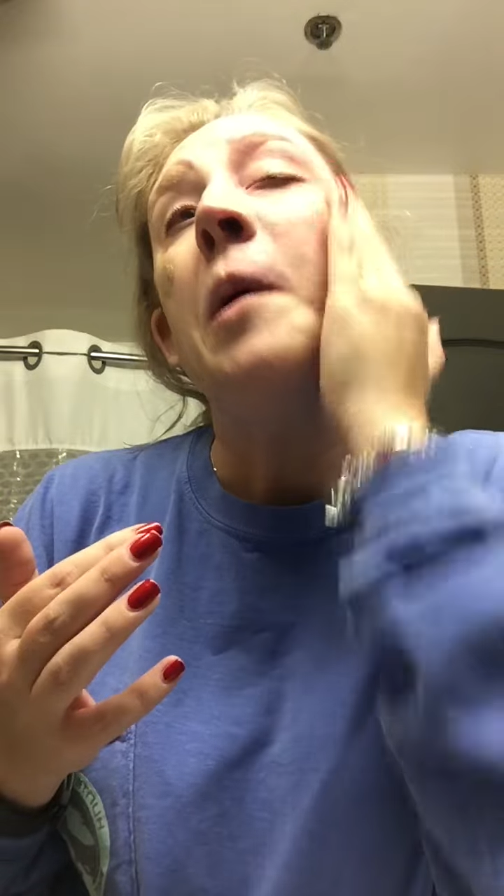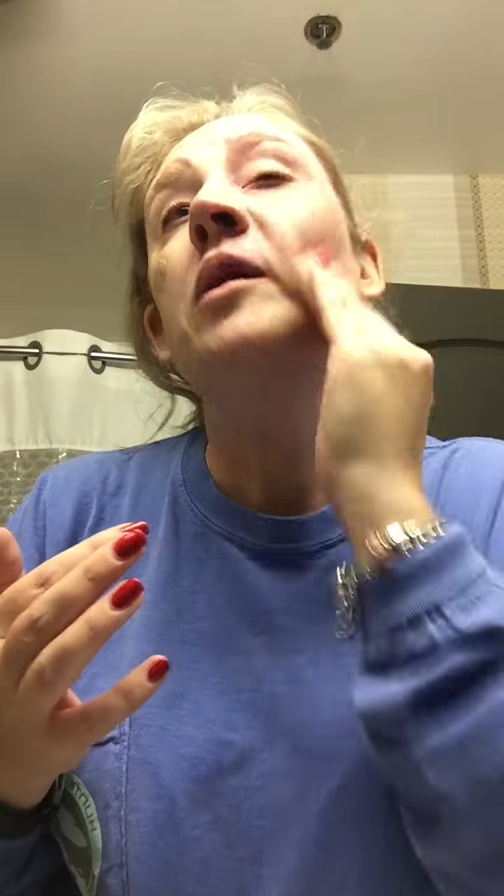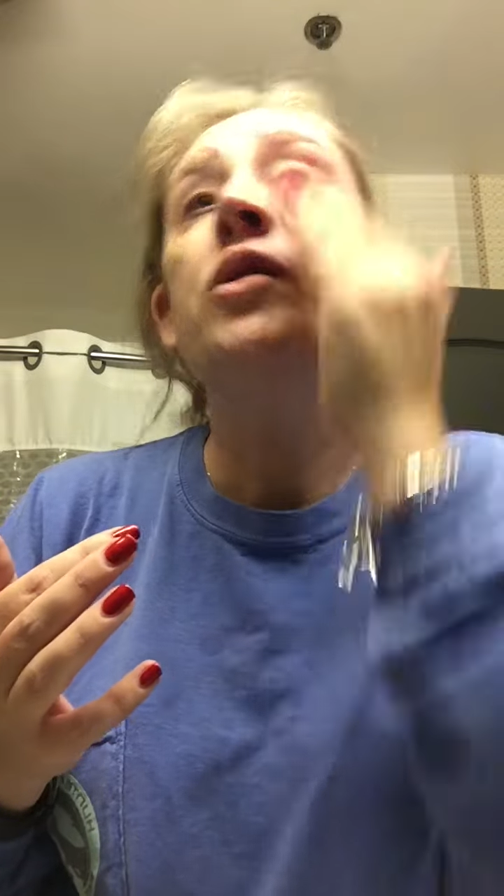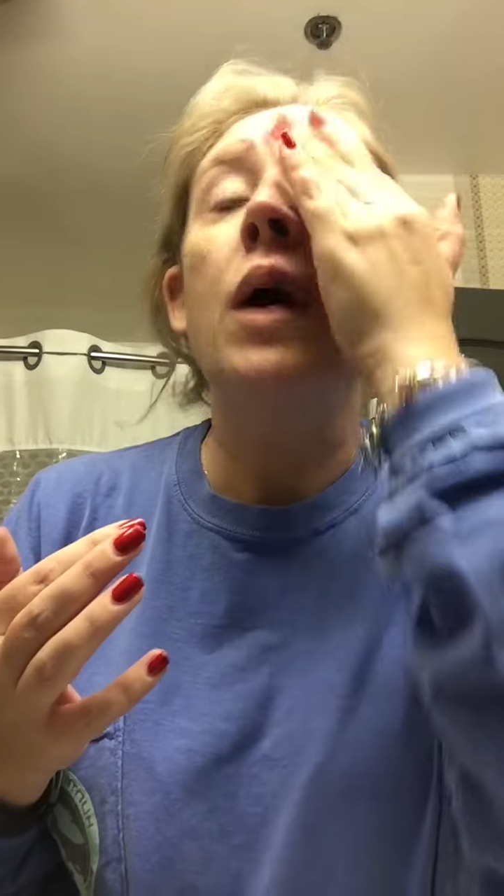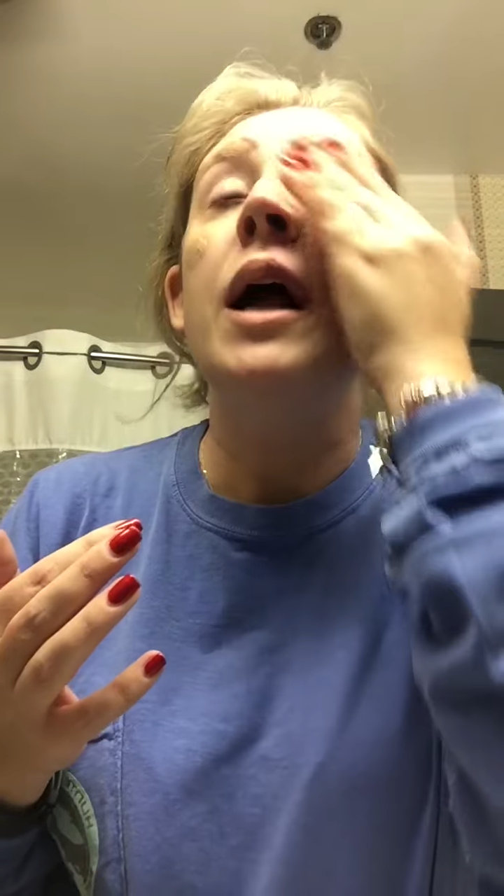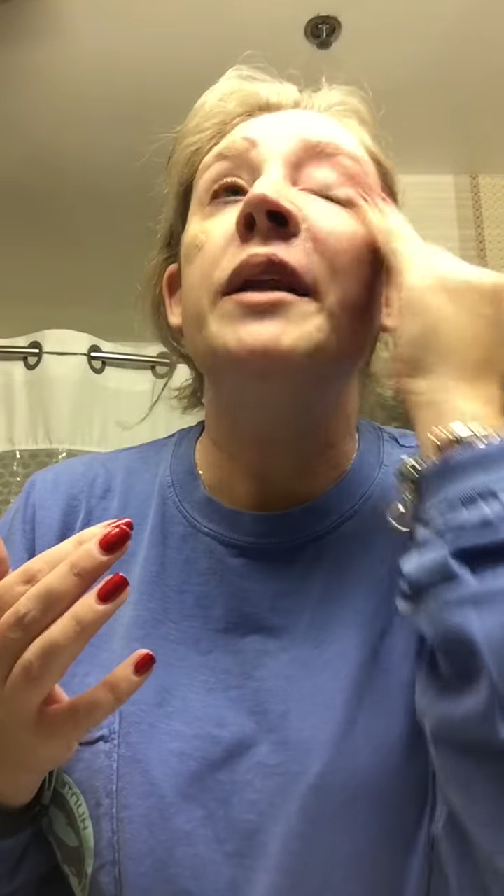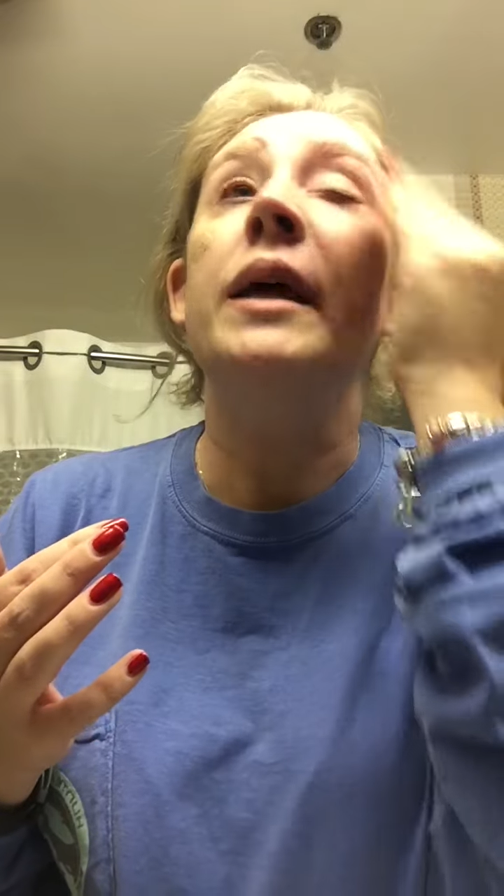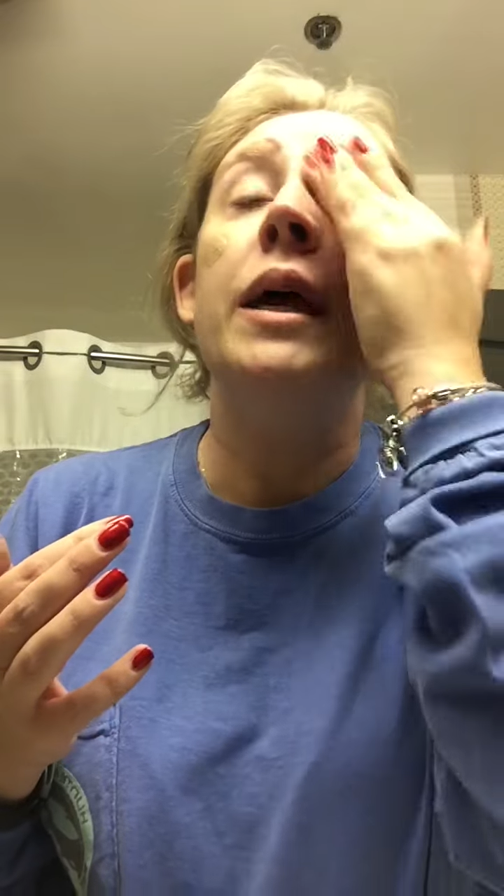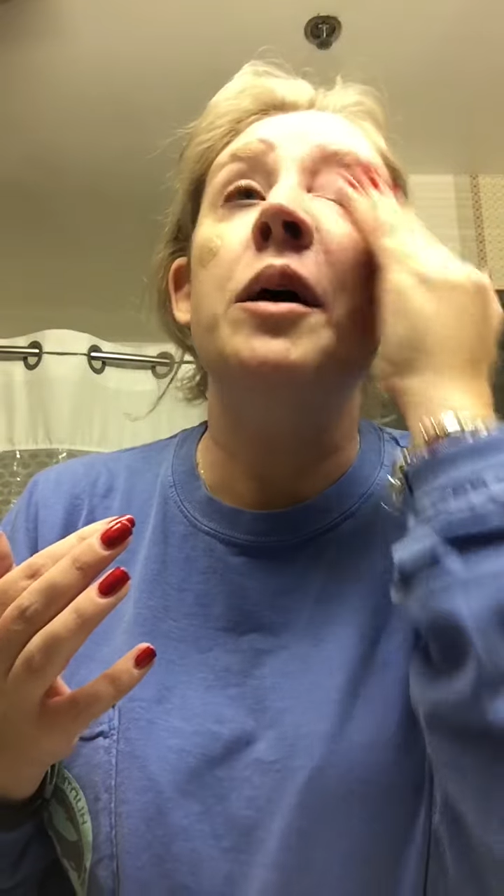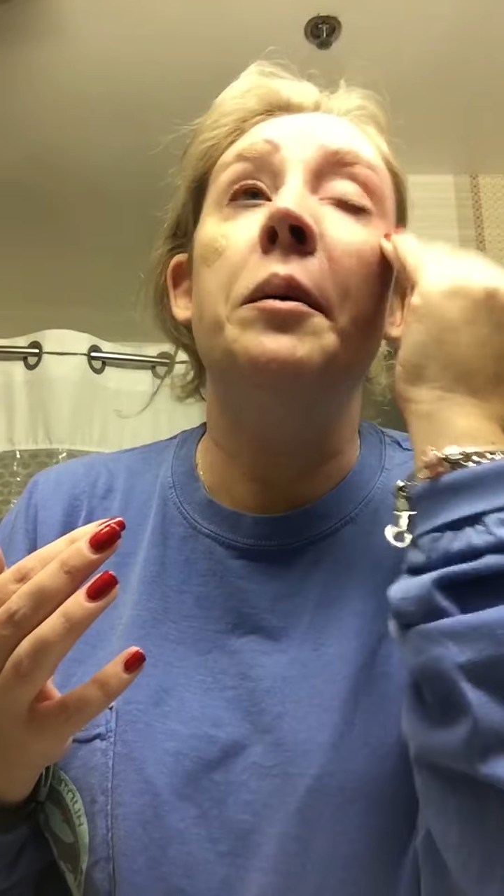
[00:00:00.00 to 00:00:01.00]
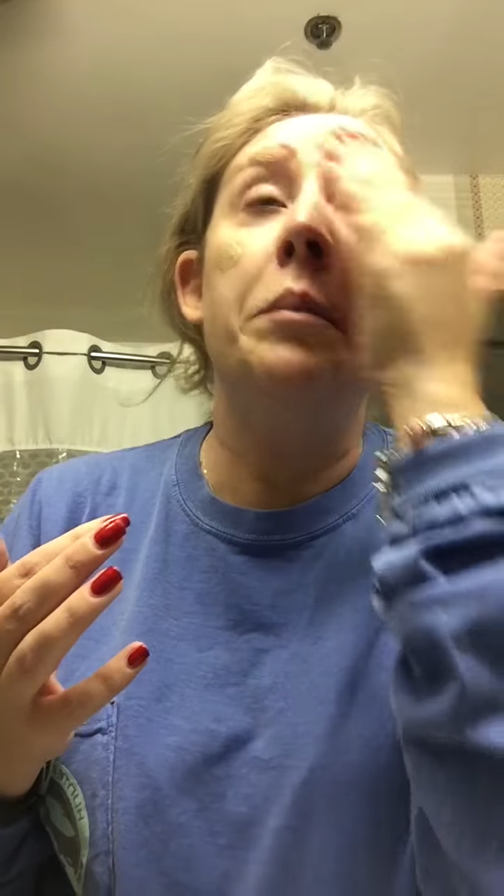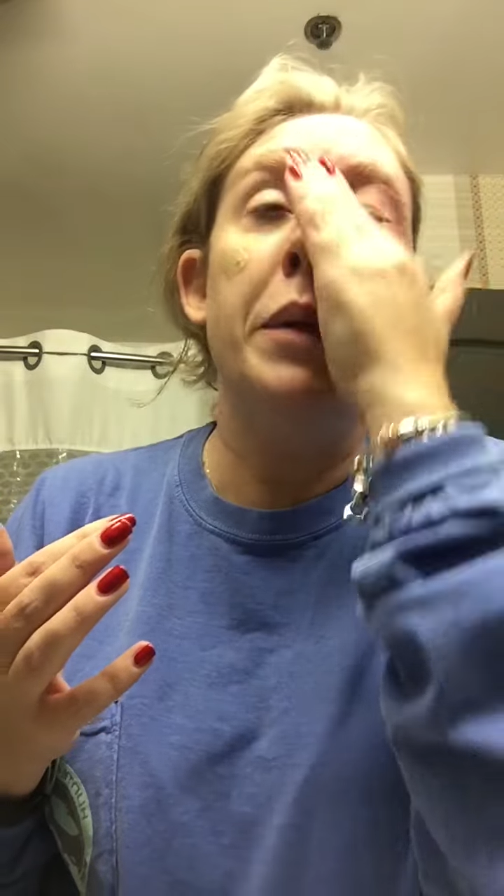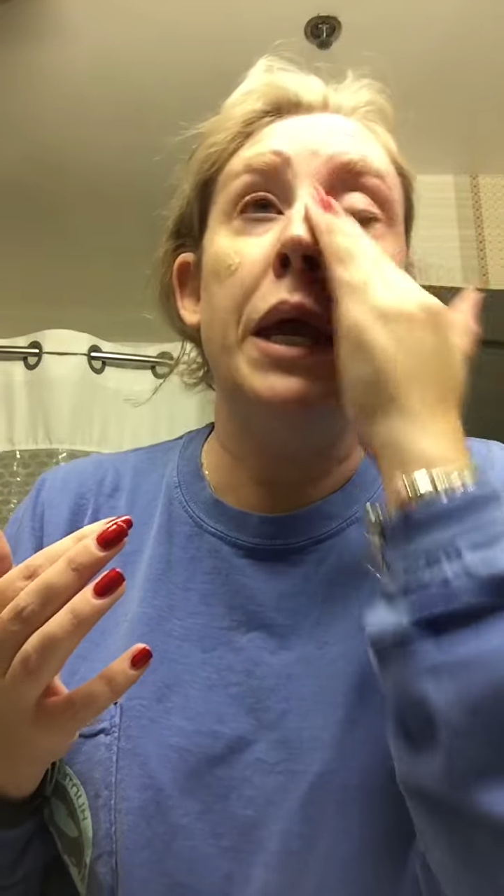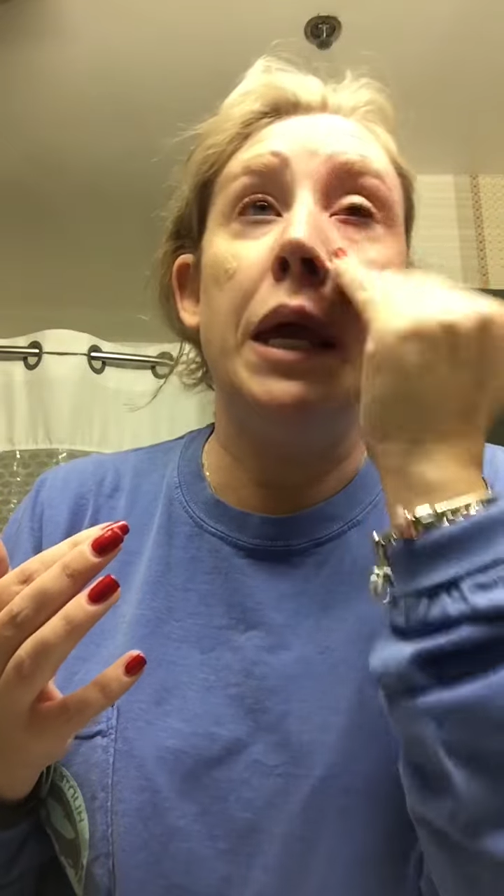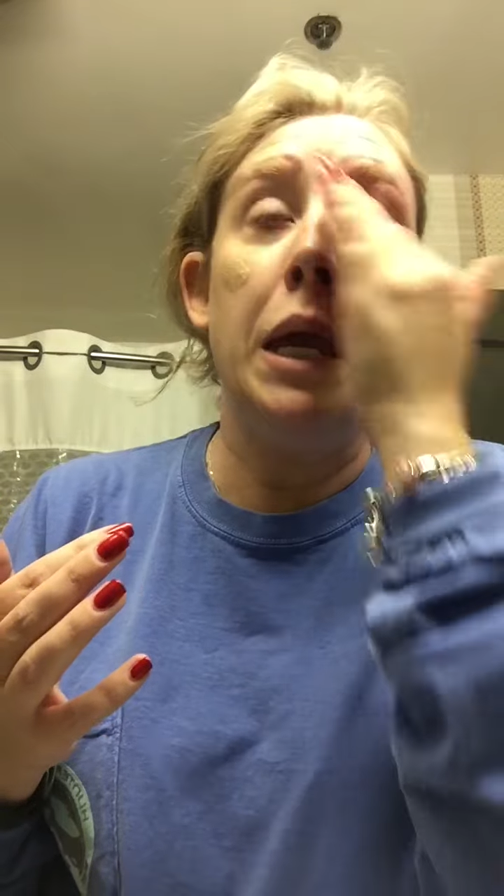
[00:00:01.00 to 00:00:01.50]
trying to help
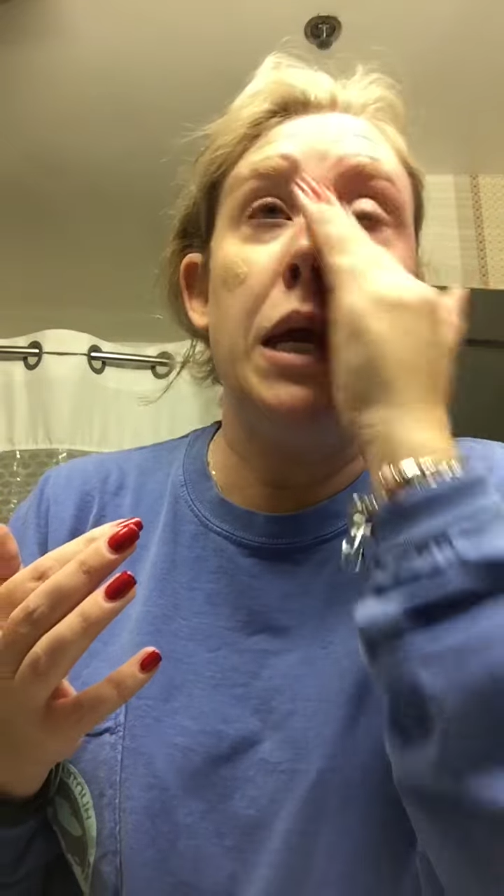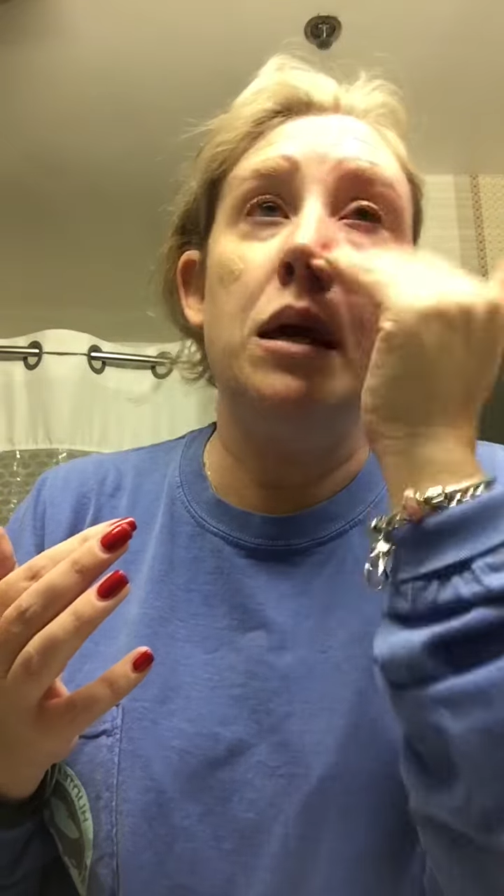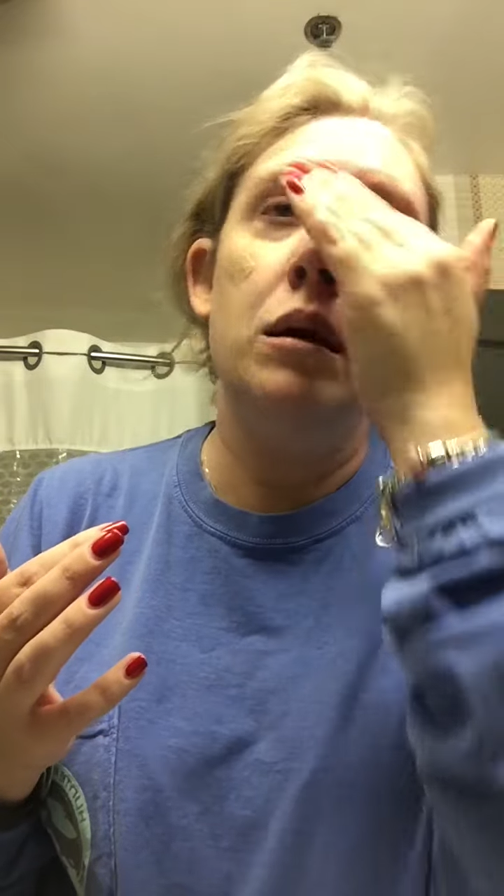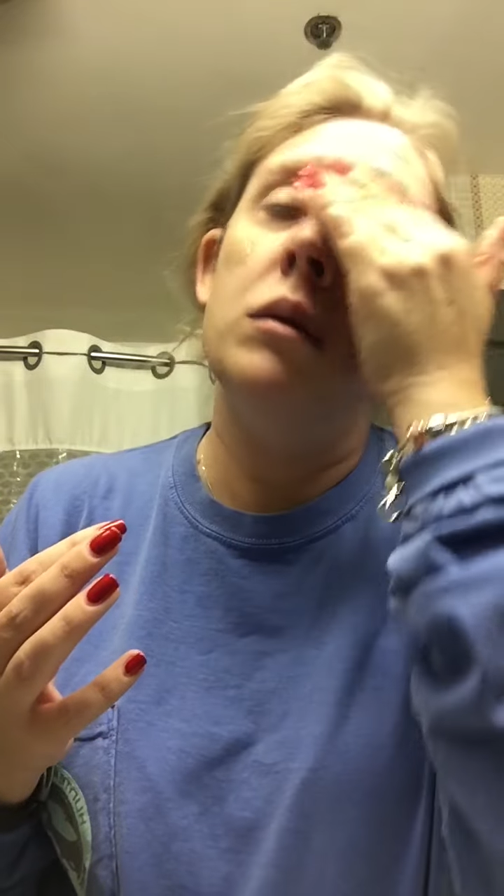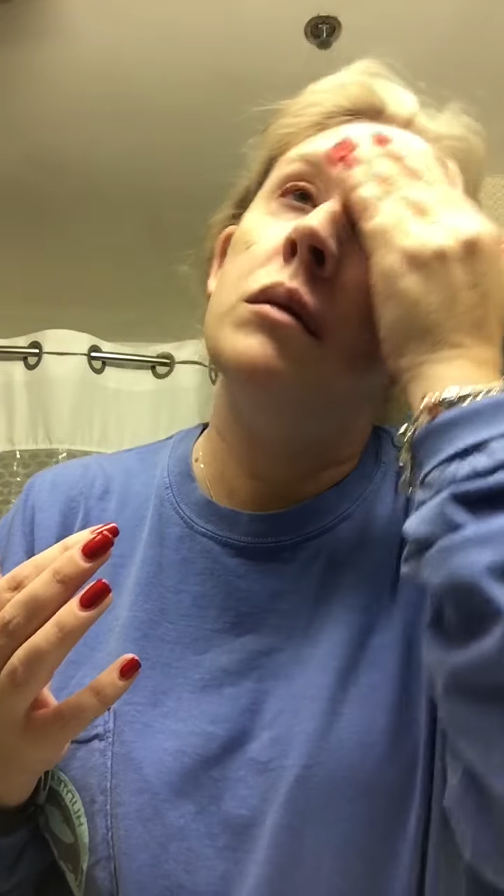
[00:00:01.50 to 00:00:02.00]
me